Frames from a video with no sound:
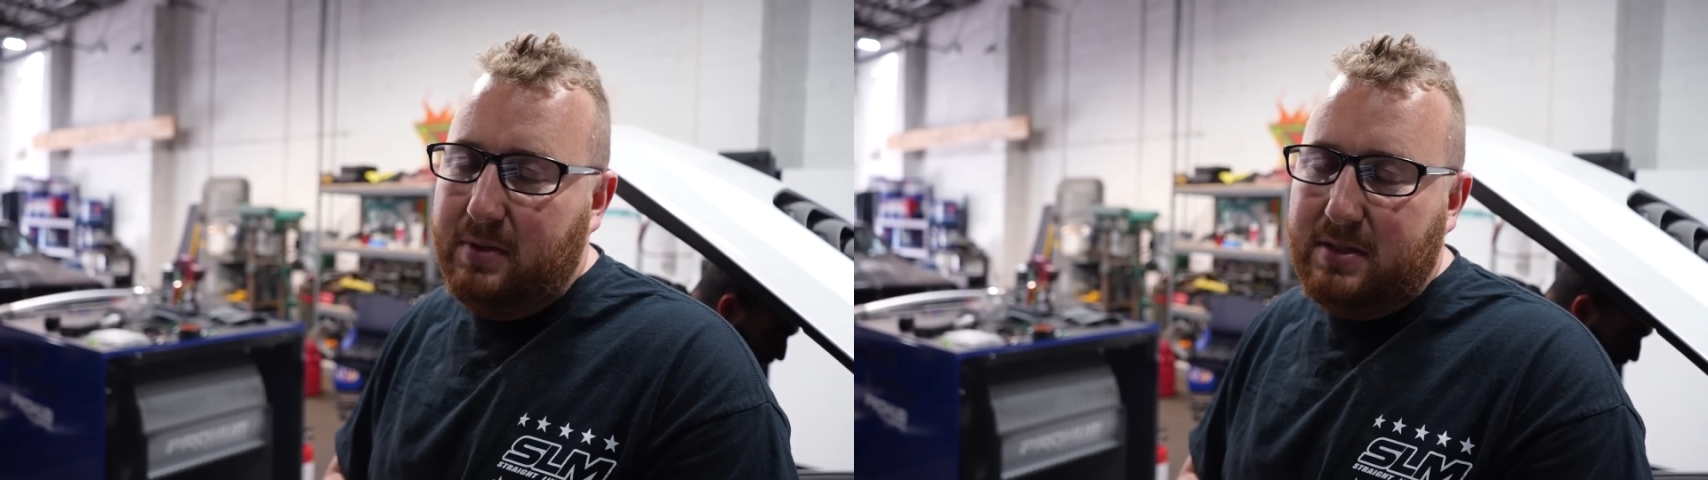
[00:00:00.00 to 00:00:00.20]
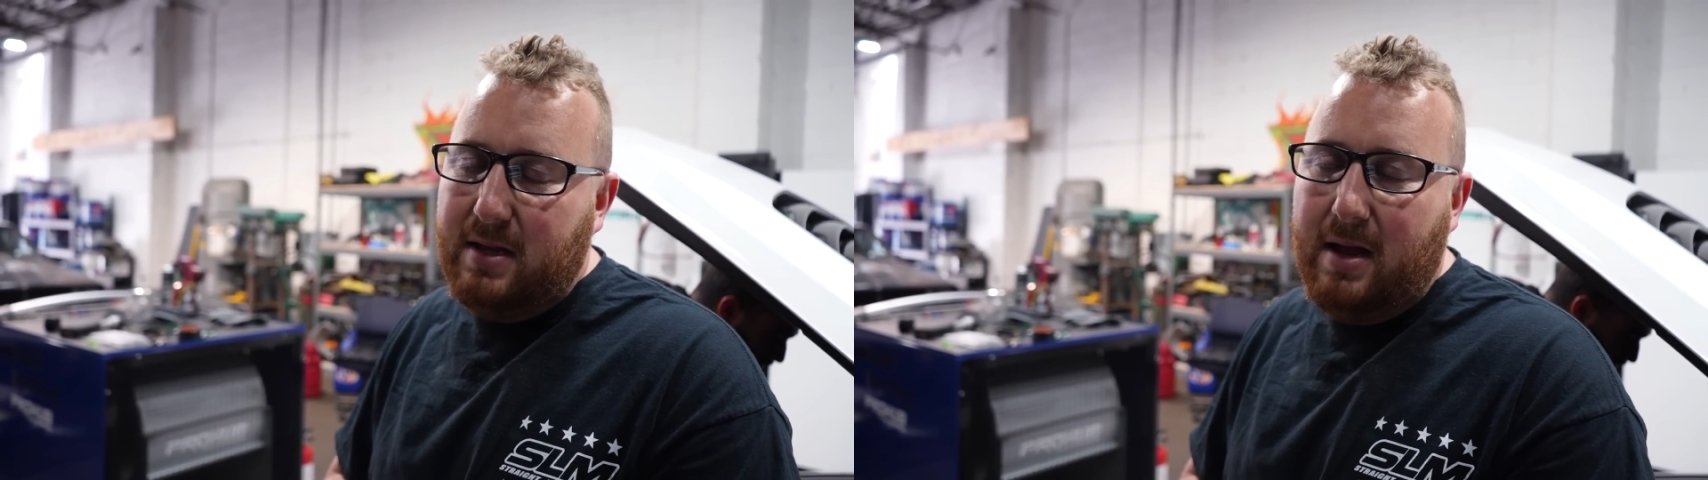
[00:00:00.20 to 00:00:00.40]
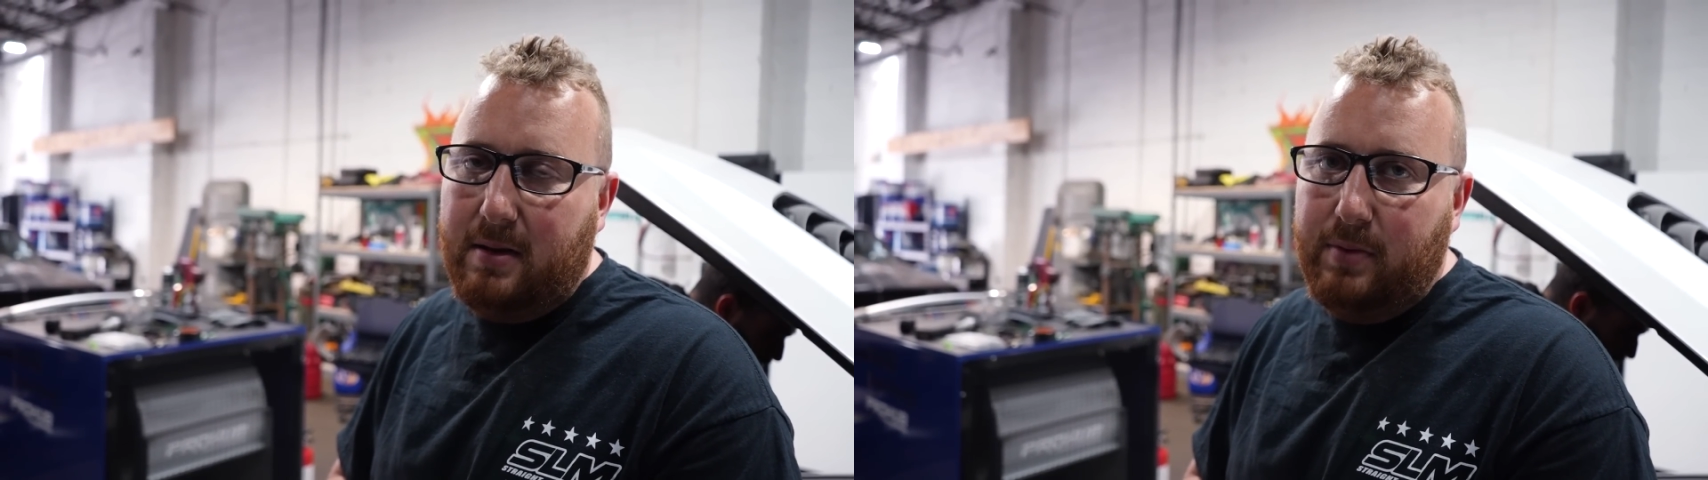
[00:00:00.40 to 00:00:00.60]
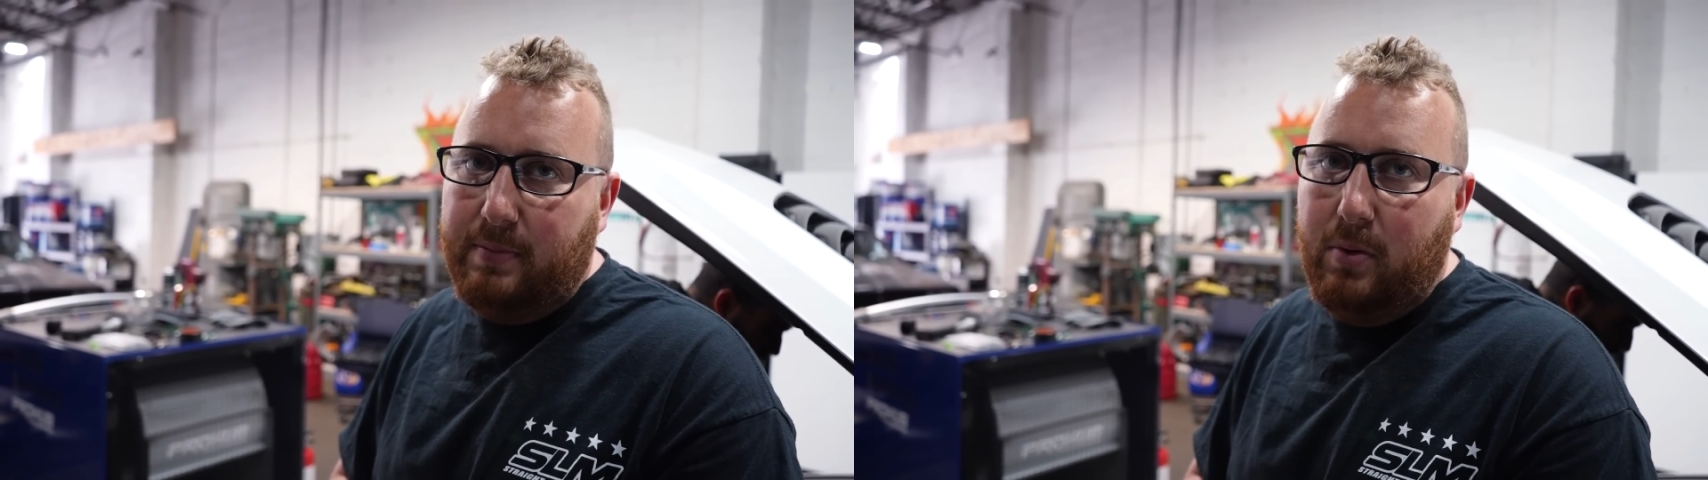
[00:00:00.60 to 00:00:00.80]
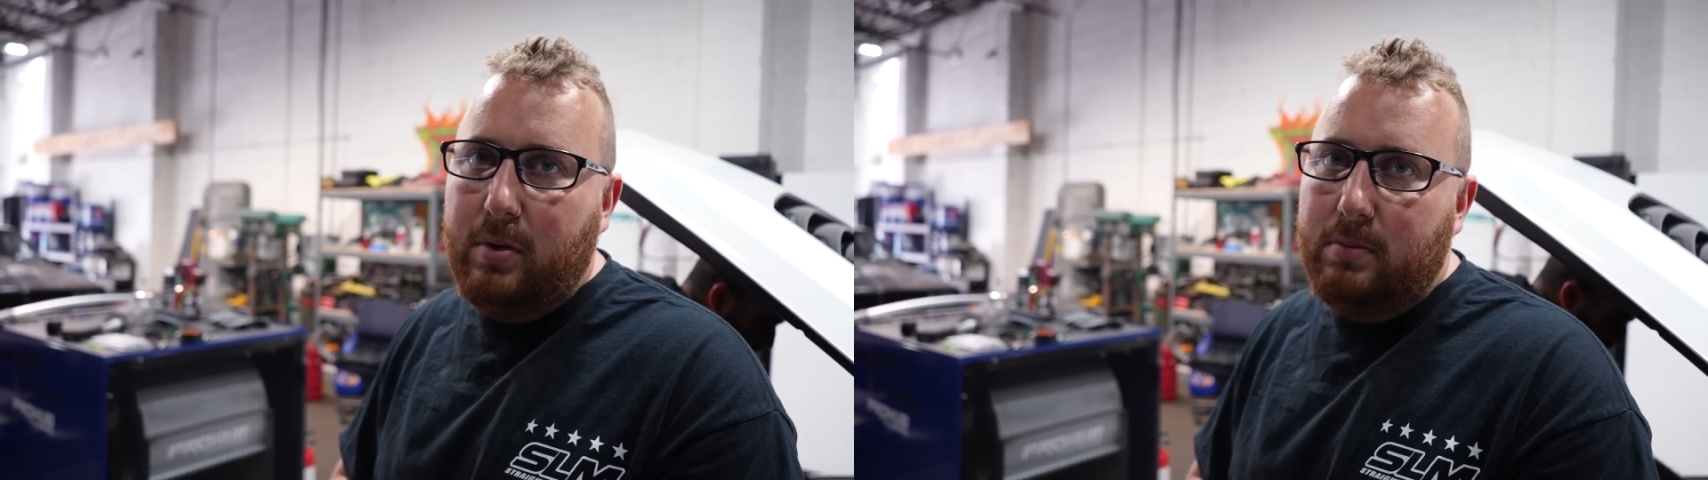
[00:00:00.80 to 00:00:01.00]
stock with a
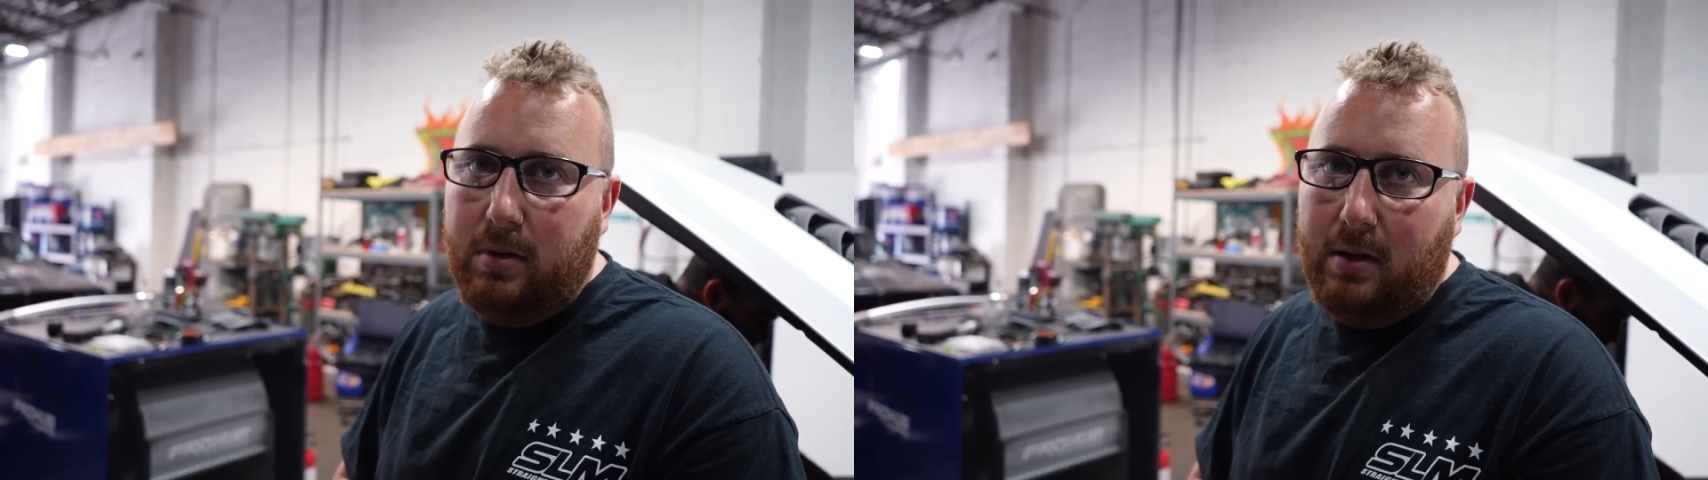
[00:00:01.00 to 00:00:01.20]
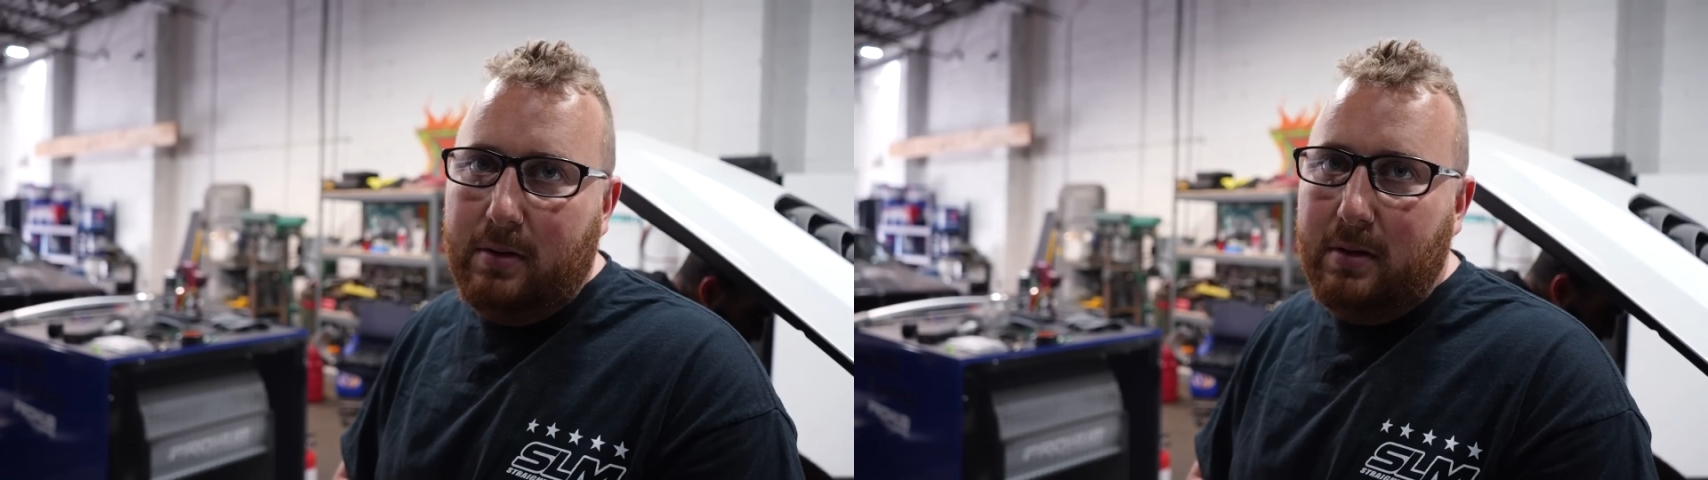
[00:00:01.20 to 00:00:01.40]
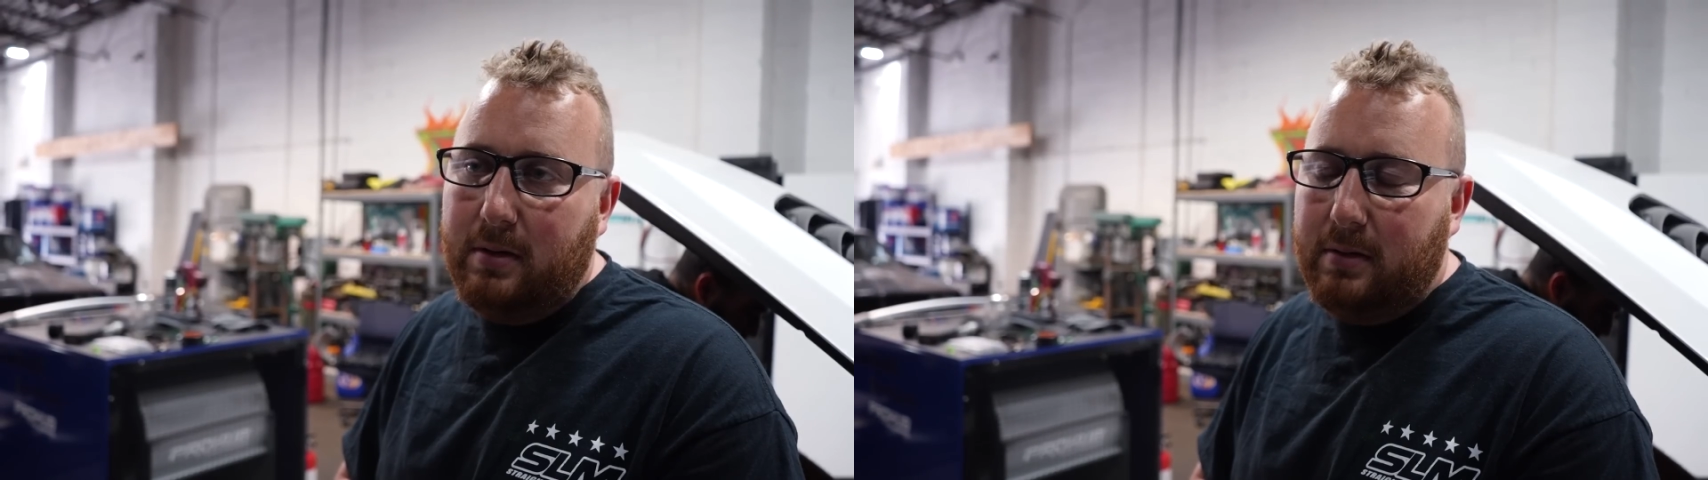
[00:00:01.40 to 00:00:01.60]
ported blower,